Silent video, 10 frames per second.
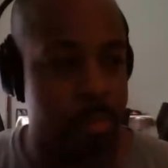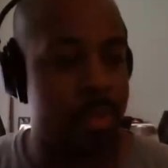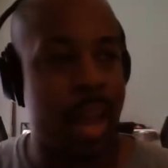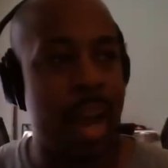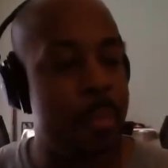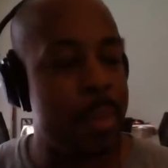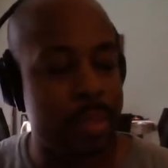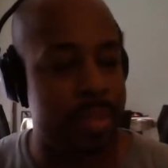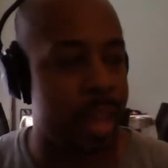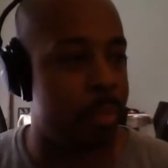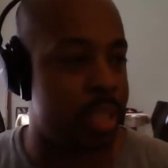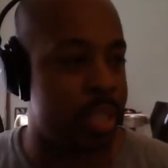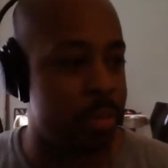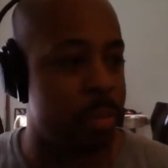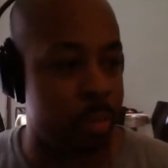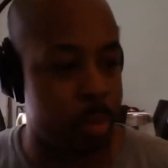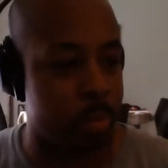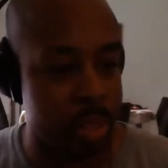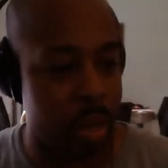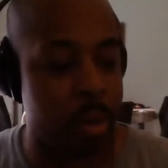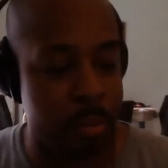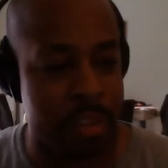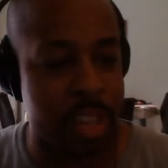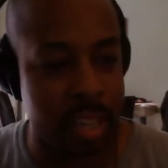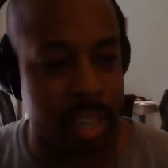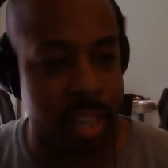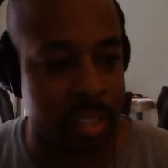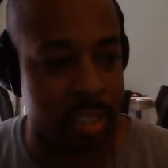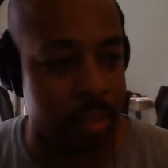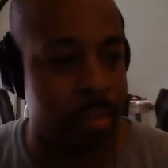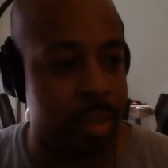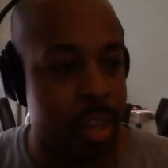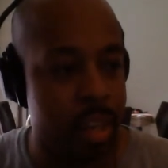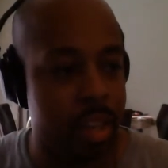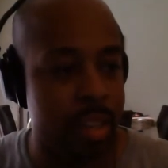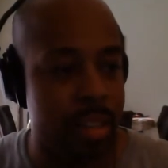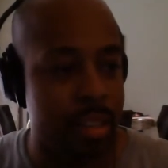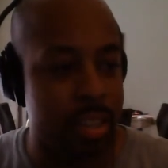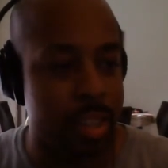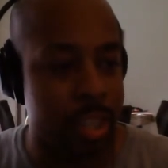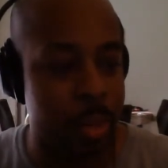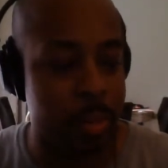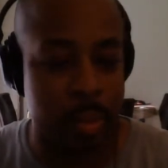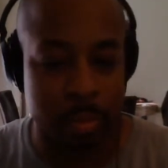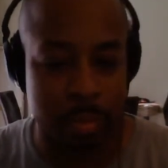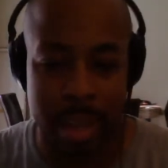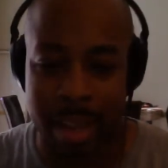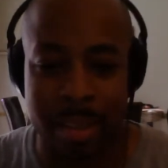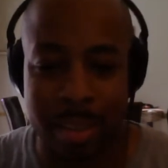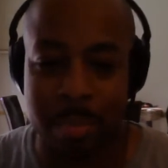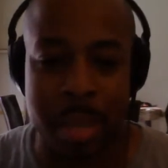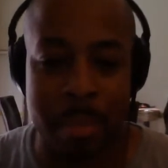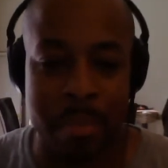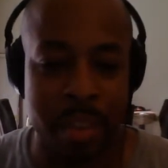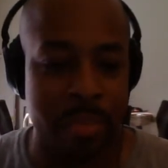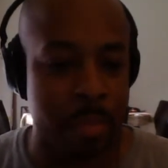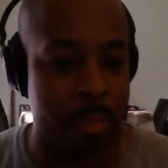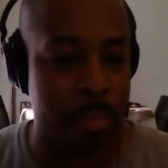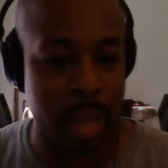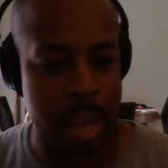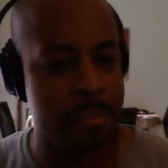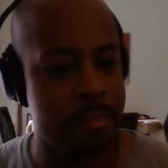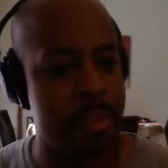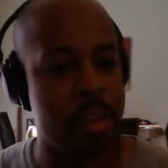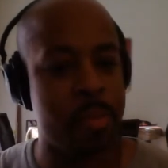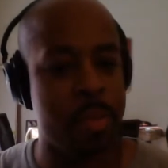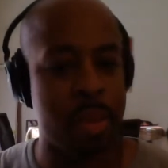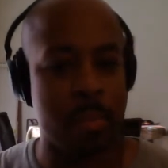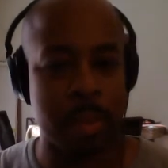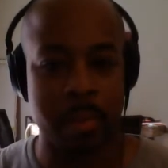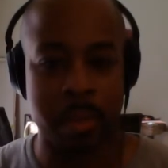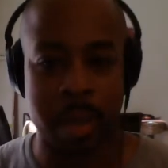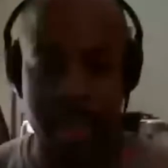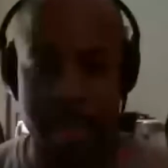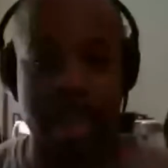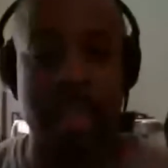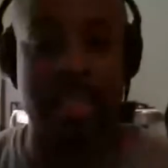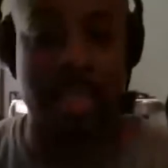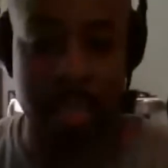how much of that was her feeling as if she was like on some type of even playing field with him or something like that, because